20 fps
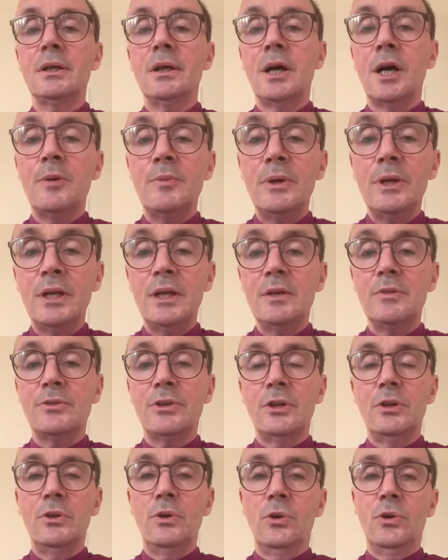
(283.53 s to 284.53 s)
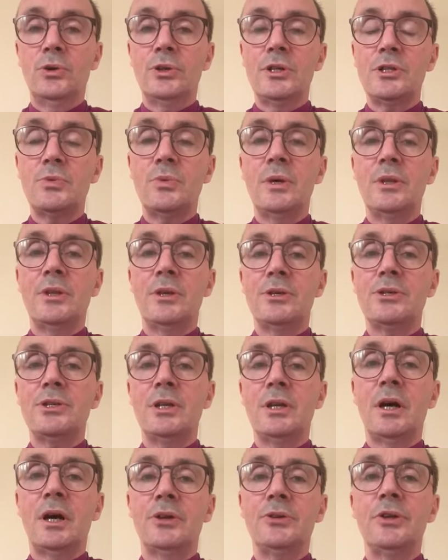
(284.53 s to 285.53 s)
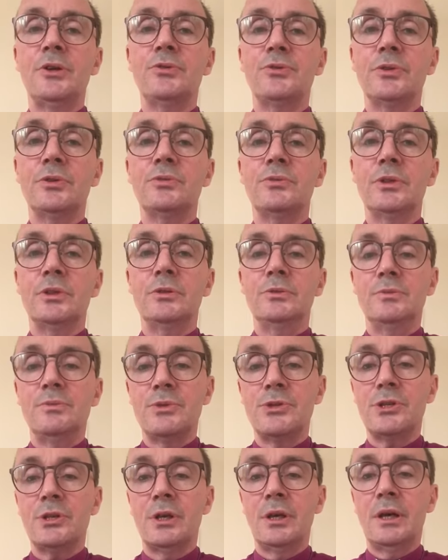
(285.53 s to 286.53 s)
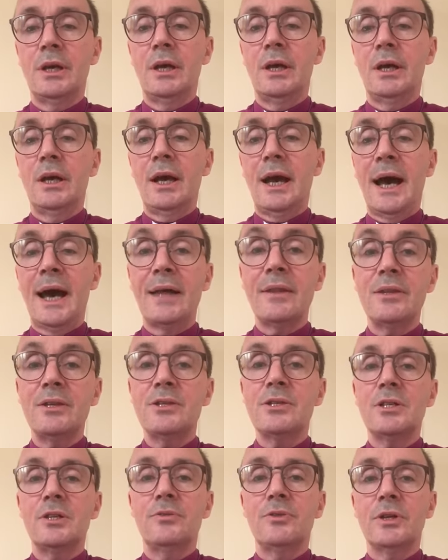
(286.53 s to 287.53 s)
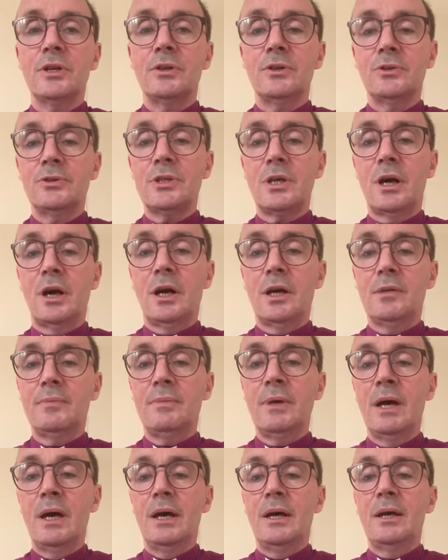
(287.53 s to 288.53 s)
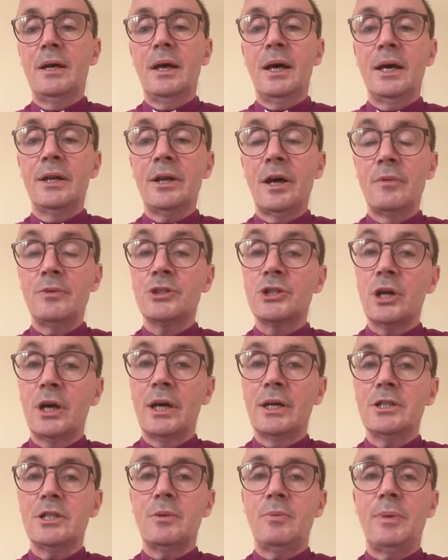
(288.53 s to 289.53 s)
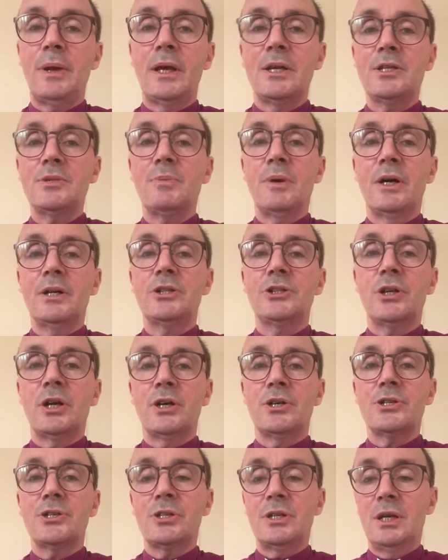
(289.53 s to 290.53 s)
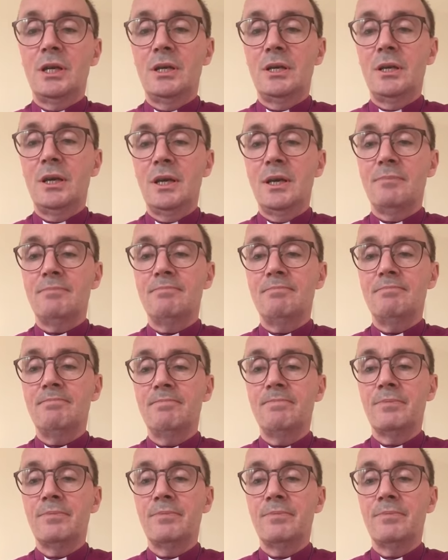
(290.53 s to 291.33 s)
I believe the Lord is with us in our different rooms at this difficult time, and I'm trying to place my trust in him.